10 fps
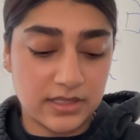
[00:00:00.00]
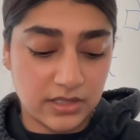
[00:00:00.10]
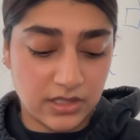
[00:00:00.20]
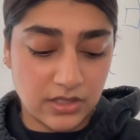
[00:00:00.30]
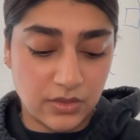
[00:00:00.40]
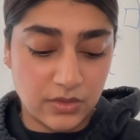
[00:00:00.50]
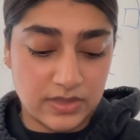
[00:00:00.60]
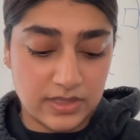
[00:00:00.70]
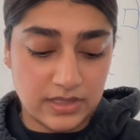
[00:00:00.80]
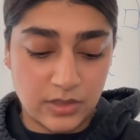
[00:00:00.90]
to
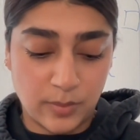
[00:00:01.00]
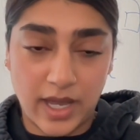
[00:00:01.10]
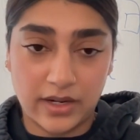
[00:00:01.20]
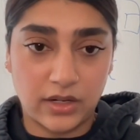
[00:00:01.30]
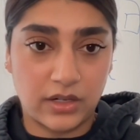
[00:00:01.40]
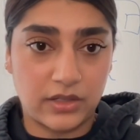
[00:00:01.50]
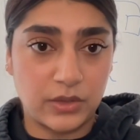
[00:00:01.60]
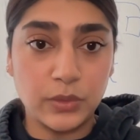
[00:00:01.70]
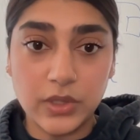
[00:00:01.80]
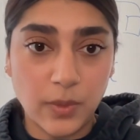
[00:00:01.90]
use, no matter
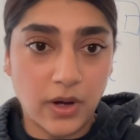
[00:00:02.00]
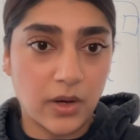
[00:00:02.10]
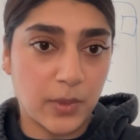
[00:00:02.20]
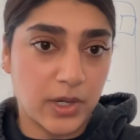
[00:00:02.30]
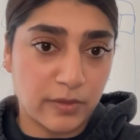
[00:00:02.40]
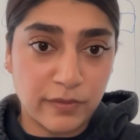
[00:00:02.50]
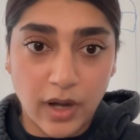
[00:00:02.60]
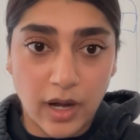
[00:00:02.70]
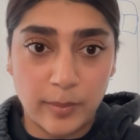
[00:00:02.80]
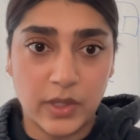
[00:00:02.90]
who you are, where you're
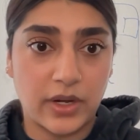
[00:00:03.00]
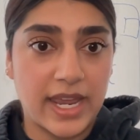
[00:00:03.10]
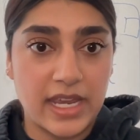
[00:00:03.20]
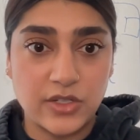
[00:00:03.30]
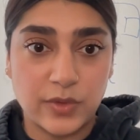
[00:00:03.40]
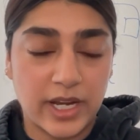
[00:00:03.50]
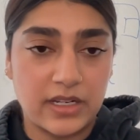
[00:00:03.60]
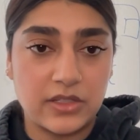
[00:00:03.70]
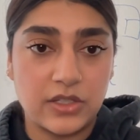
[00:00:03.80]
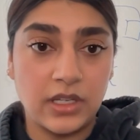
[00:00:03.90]
from, your age
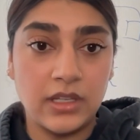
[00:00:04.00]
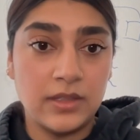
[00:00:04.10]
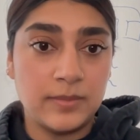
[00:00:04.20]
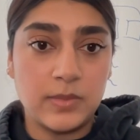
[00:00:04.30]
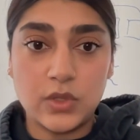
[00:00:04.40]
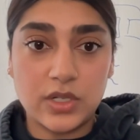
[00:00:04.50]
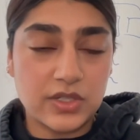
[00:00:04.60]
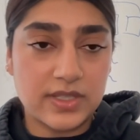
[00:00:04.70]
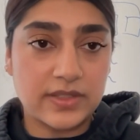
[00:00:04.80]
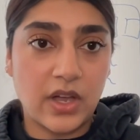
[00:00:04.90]
range. You can
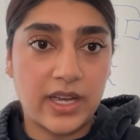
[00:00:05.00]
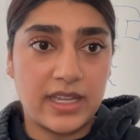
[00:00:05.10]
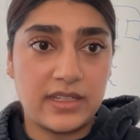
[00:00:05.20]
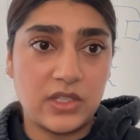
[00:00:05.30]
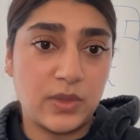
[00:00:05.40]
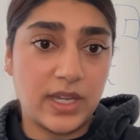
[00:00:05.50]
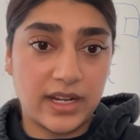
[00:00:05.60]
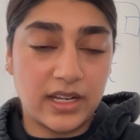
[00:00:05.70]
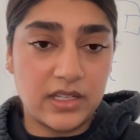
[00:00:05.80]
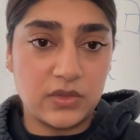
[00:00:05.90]
just log in, you get
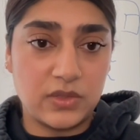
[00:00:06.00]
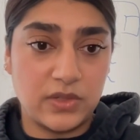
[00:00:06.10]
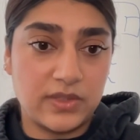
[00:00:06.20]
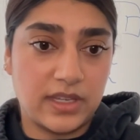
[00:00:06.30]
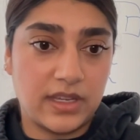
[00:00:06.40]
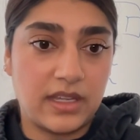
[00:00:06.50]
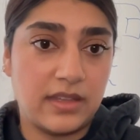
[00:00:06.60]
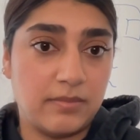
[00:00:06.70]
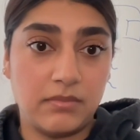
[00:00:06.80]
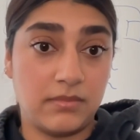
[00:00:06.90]
it, and you use it,
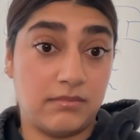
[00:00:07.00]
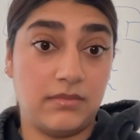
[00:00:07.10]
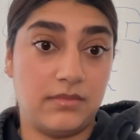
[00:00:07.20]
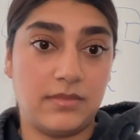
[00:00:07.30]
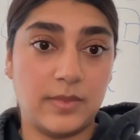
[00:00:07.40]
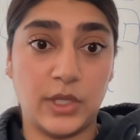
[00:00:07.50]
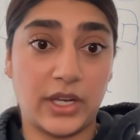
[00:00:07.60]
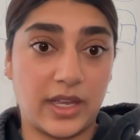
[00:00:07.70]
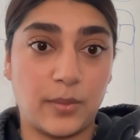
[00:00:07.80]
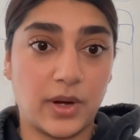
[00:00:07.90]
and look
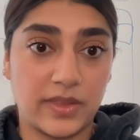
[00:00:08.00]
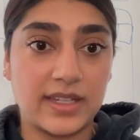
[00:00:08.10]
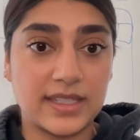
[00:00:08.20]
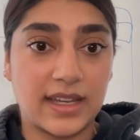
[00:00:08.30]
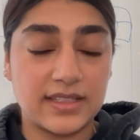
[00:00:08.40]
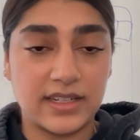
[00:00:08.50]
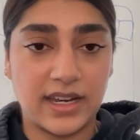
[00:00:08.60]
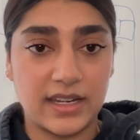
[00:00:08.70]
at where that's at today.